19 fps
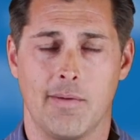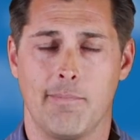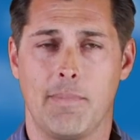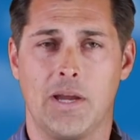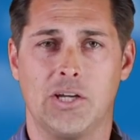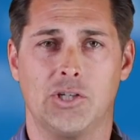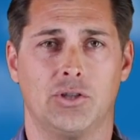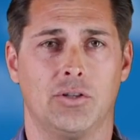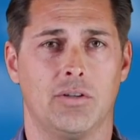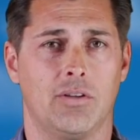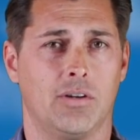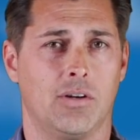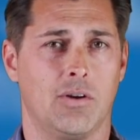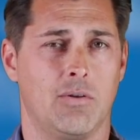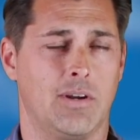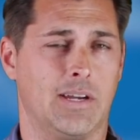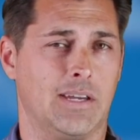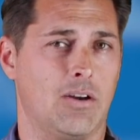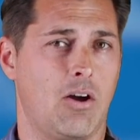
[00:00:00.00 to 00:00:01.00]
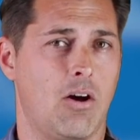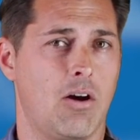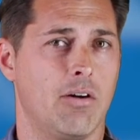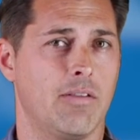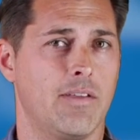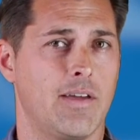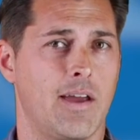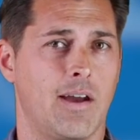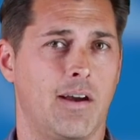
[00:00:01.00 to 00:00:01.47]
Make sure they're going in
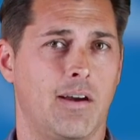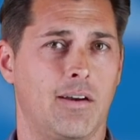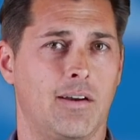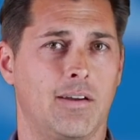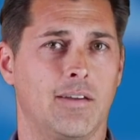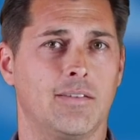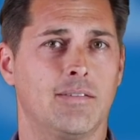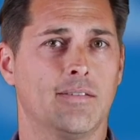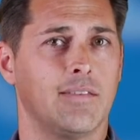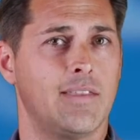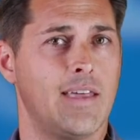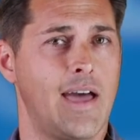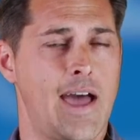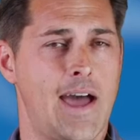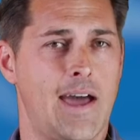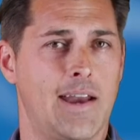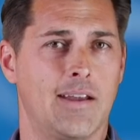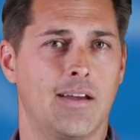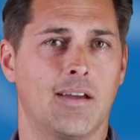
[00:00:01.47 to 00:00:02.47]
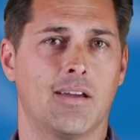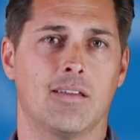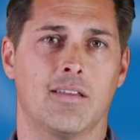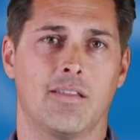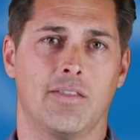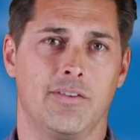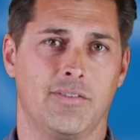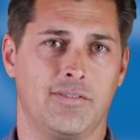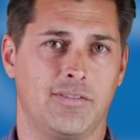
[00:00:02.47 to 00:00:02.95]
all the areas, the attic,
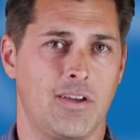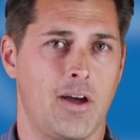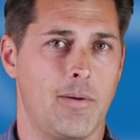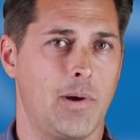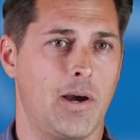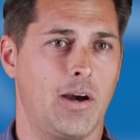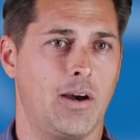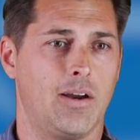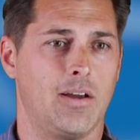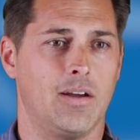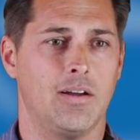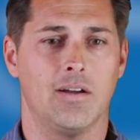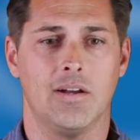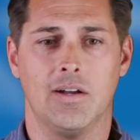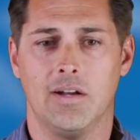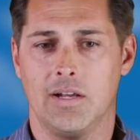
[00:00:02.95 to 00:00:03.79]
the sub area.